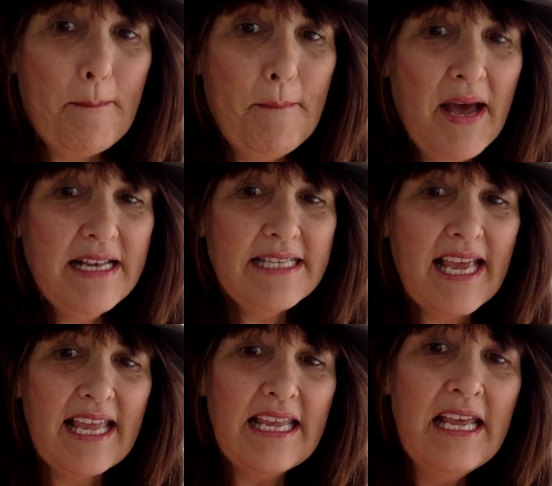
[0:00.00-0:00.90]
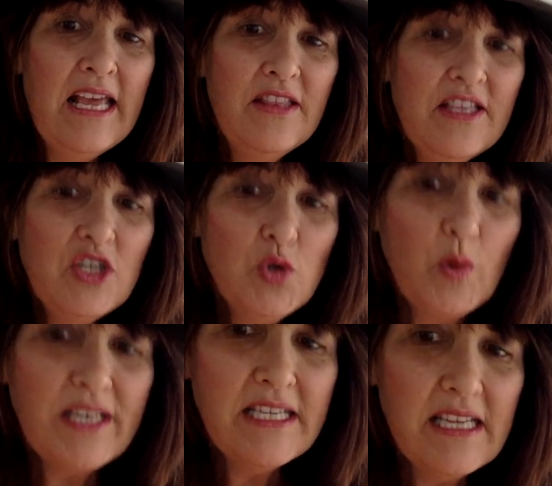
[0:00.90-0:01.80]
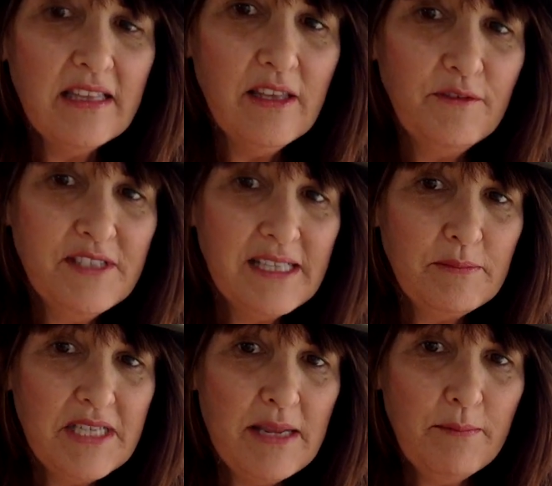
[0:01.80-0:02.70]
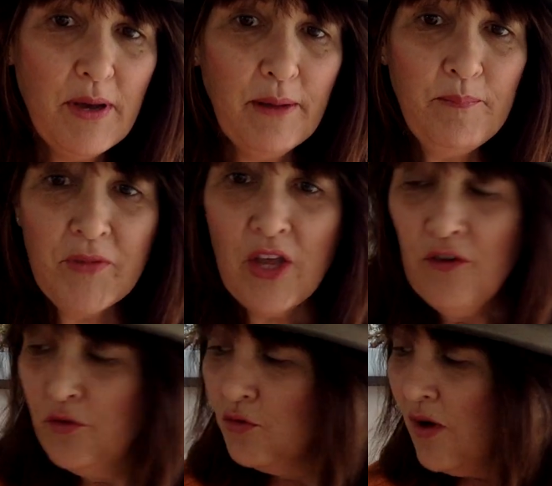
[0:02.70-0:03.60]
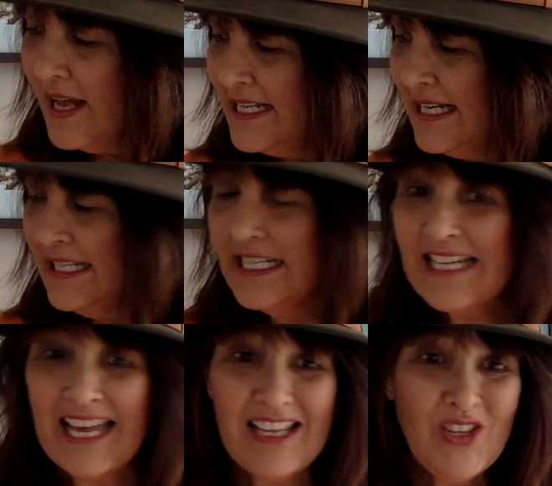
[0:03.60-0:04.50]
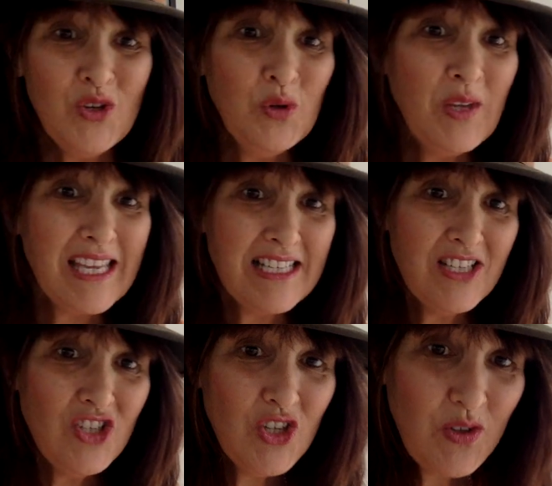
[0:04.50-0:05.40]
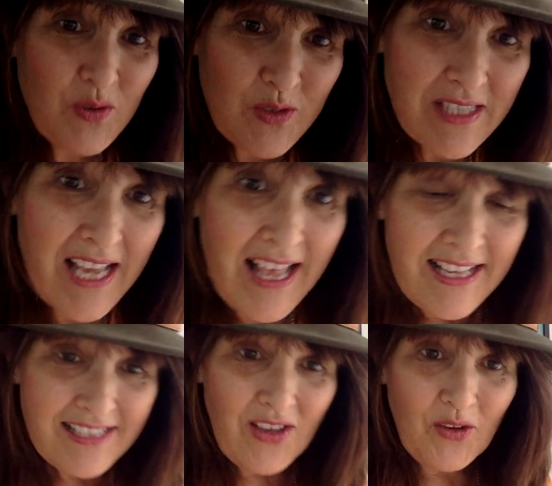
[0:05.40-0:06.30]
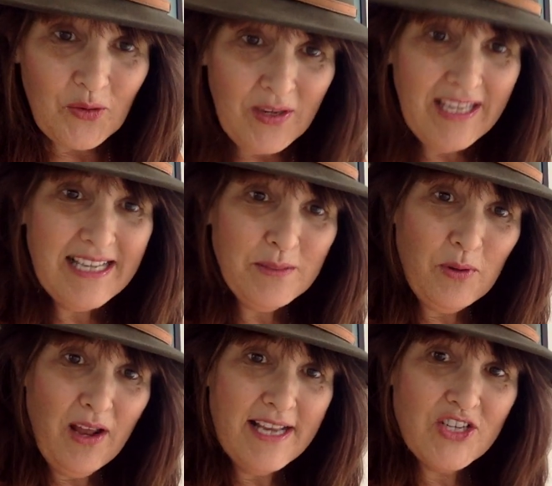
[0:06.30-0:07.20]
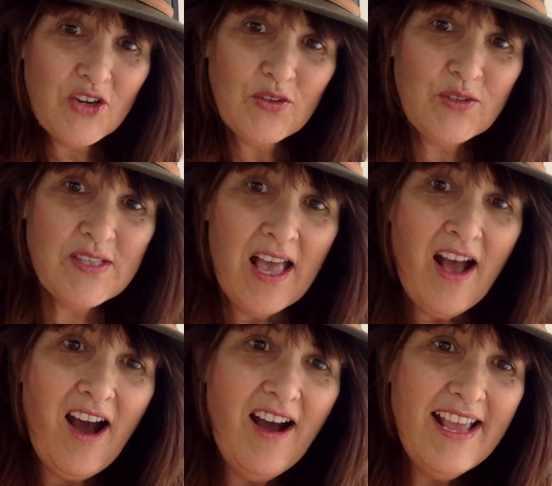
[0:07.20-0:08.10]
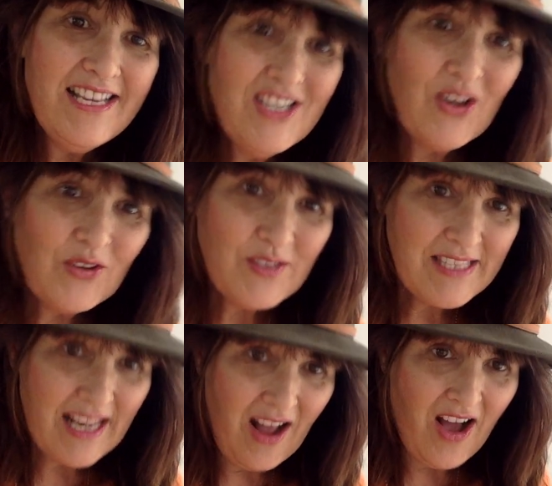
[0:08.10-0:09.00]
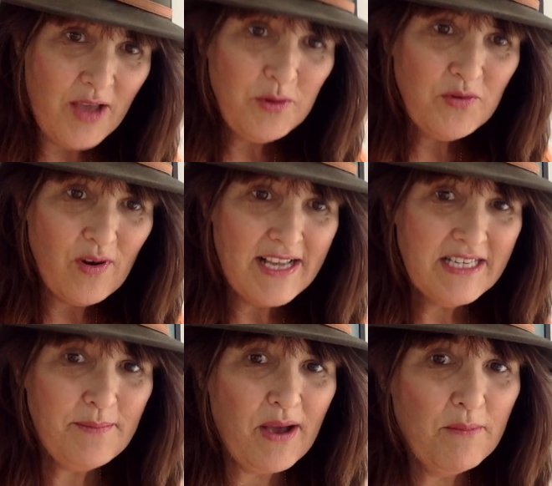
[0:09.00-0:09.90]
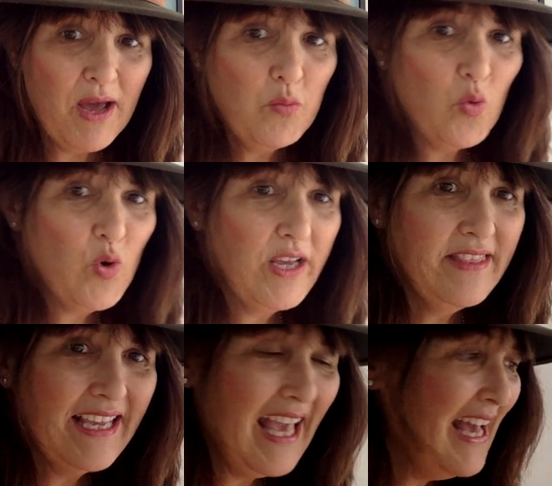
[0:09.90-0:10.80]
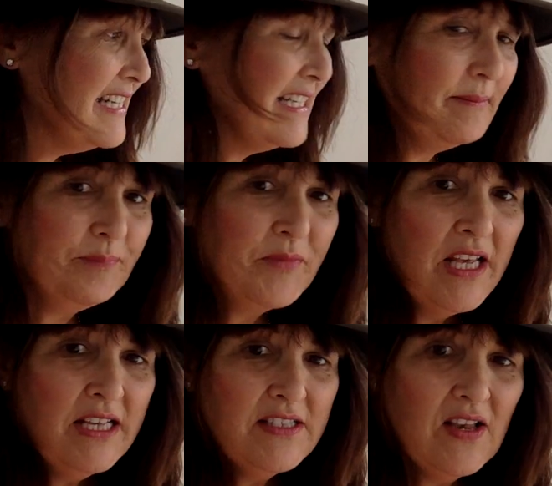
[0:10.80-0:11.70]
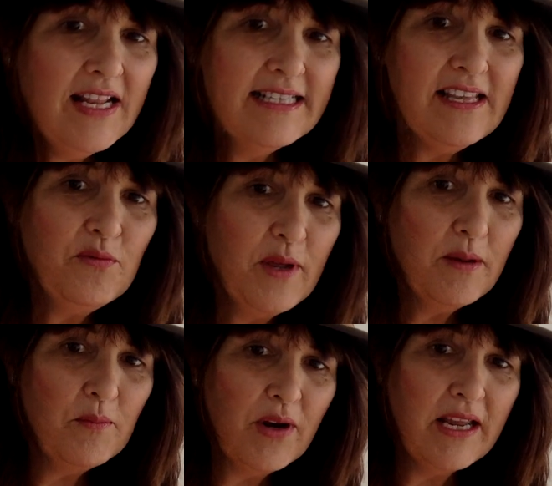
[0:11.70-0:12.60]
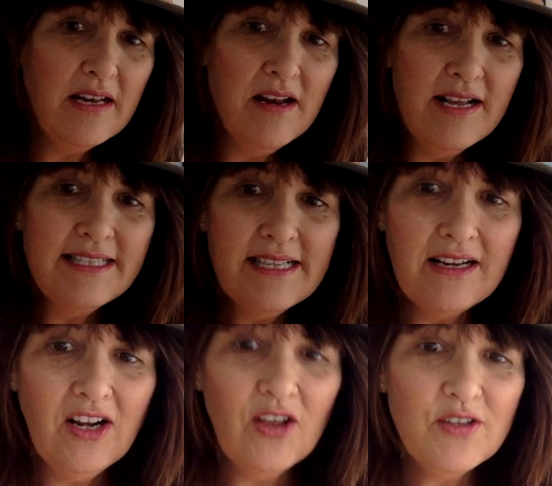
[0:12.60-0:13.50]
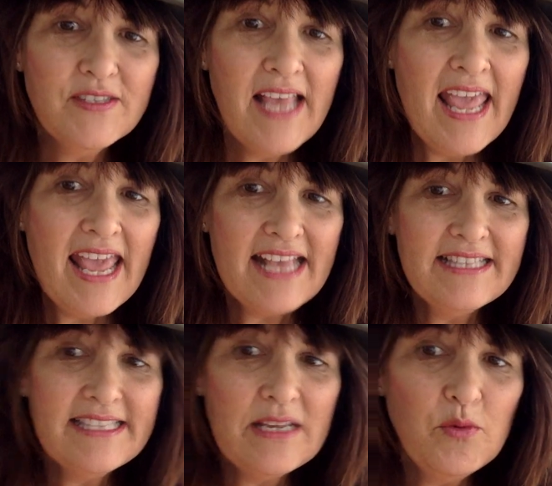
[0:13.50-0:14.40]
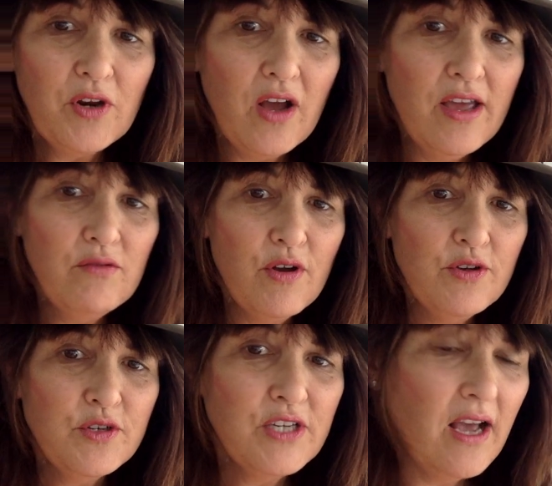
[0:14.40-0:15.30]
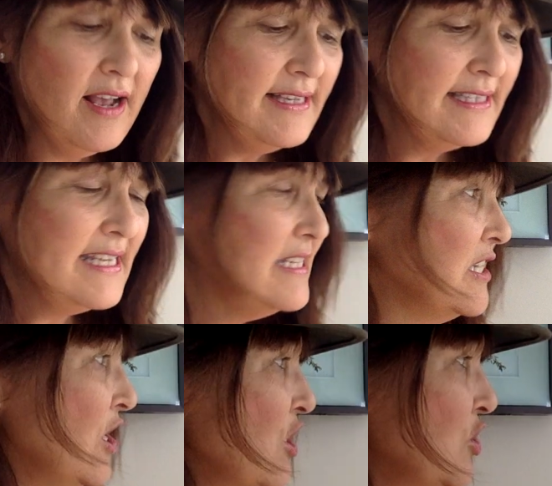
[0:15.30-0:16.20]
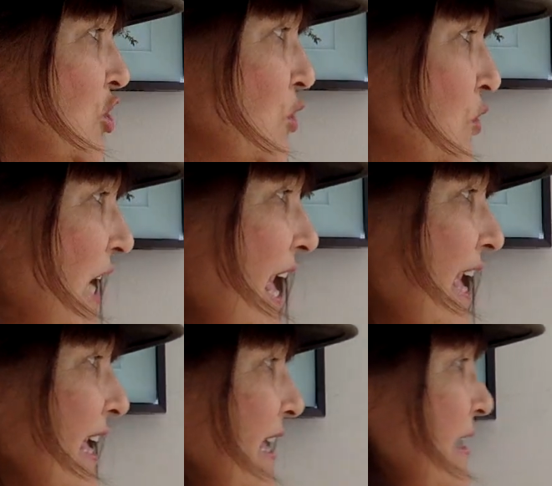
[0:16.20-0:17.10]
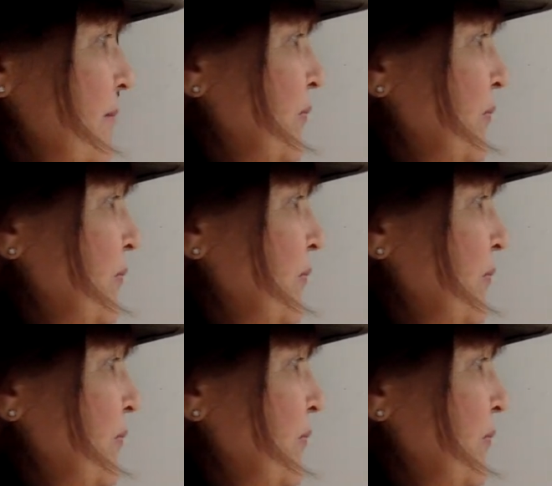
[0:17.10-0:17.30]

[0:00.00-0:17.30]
Monday the 20th of September. For writing today, you get to choose. So guess what I chose? I chose that I would write about my walk in the garden. So let's see if we can bring it nice and close and see what I wrote. I said, today